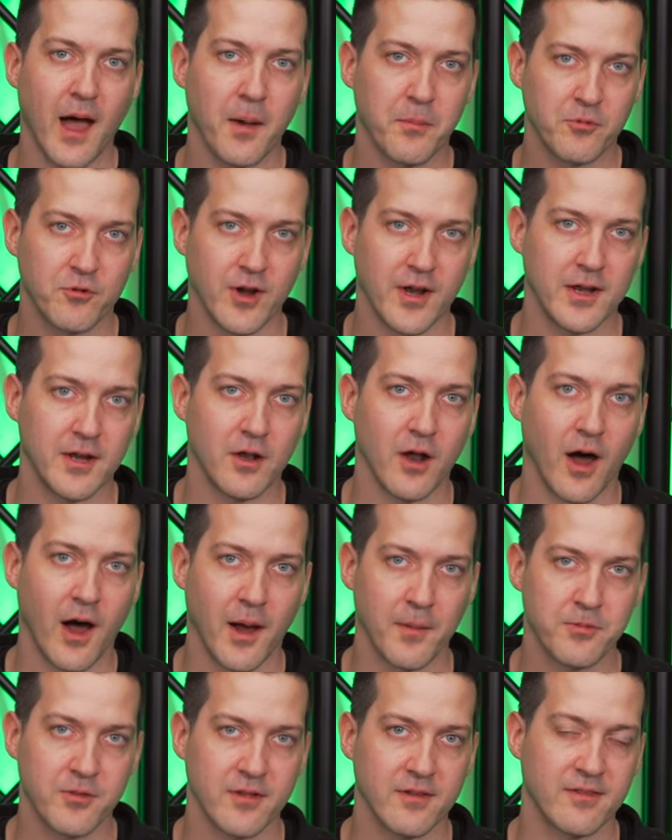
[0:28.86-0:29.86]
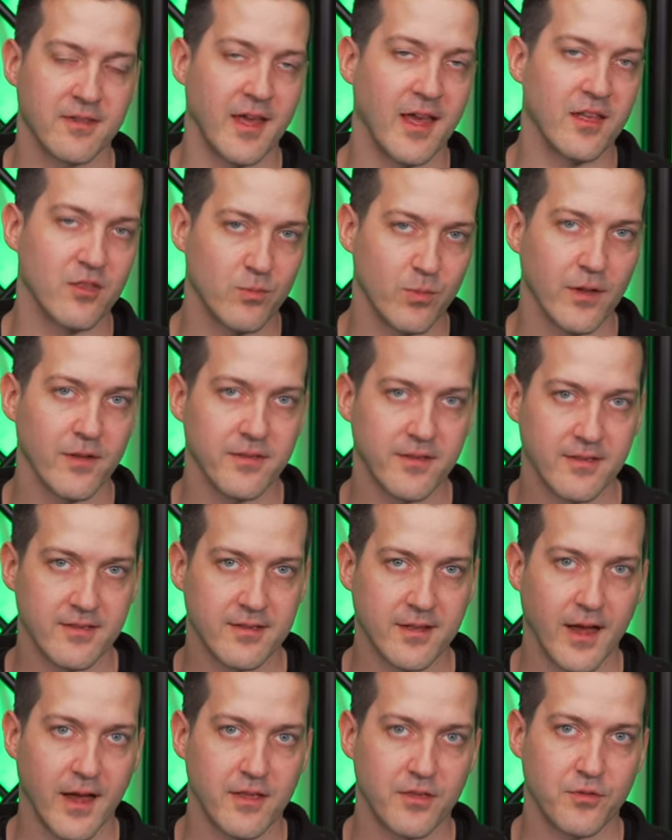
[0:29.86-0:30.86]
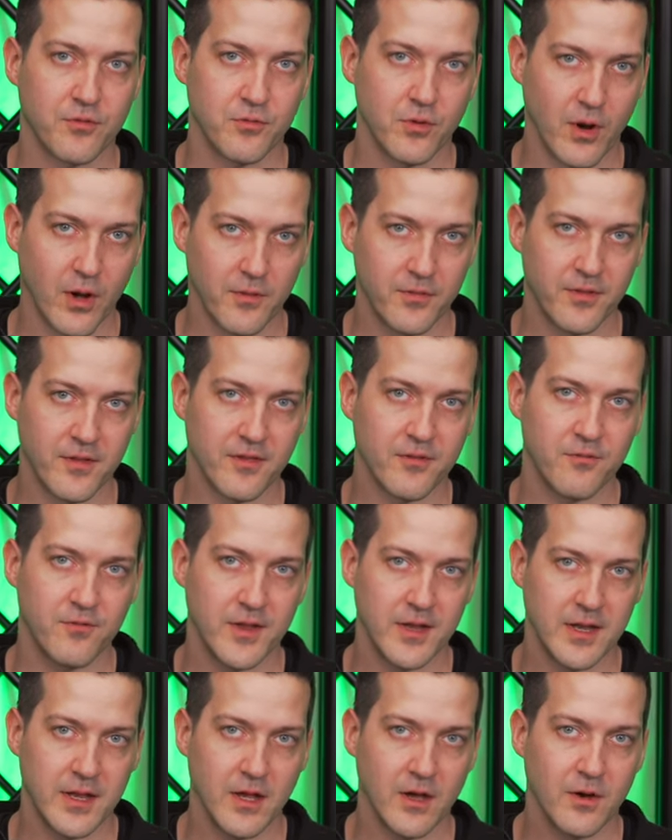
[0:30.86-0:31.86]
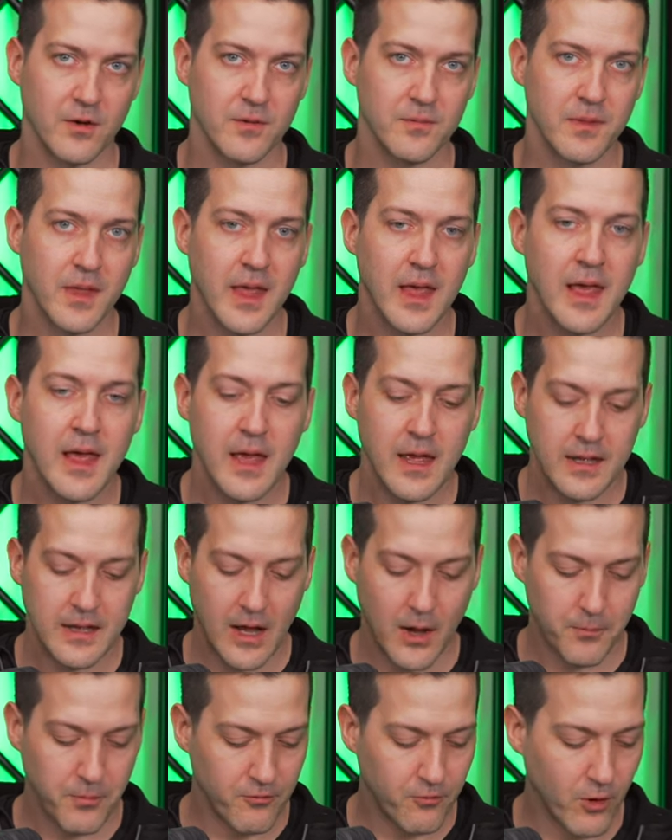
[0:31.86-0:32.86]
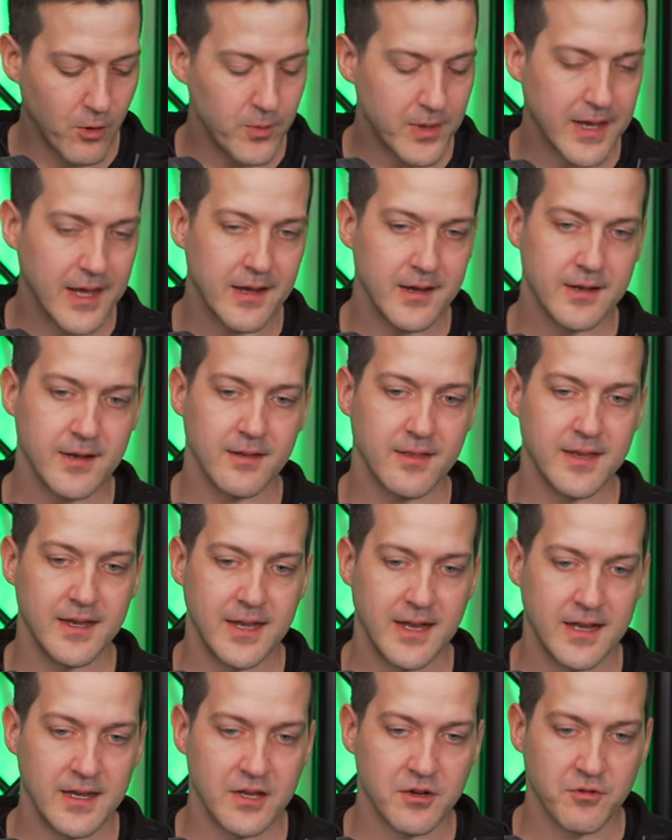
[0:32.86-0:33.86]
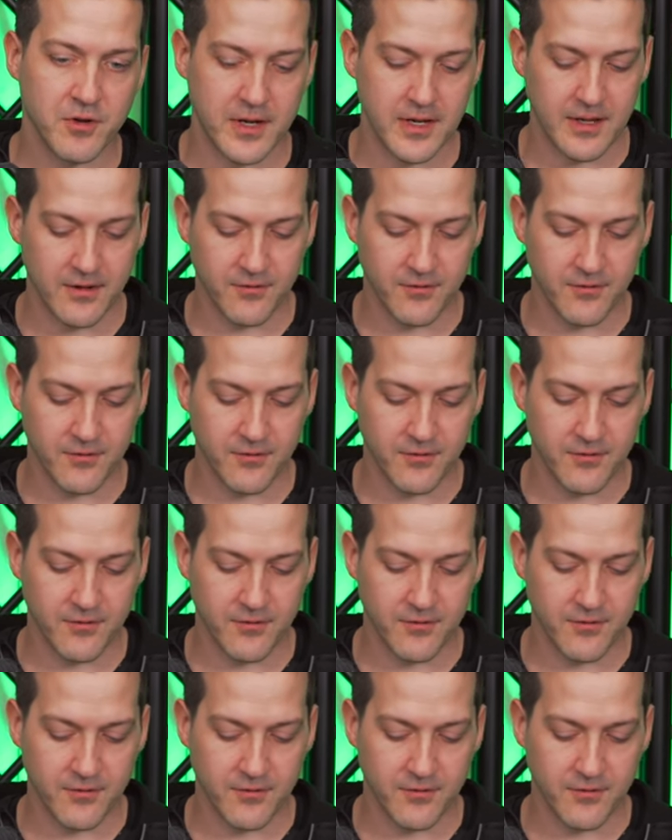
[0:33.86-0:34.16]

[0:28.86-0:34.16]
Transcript: upgraded options as we'll discuss throughout this video. Now, before we get into the nitty-gritty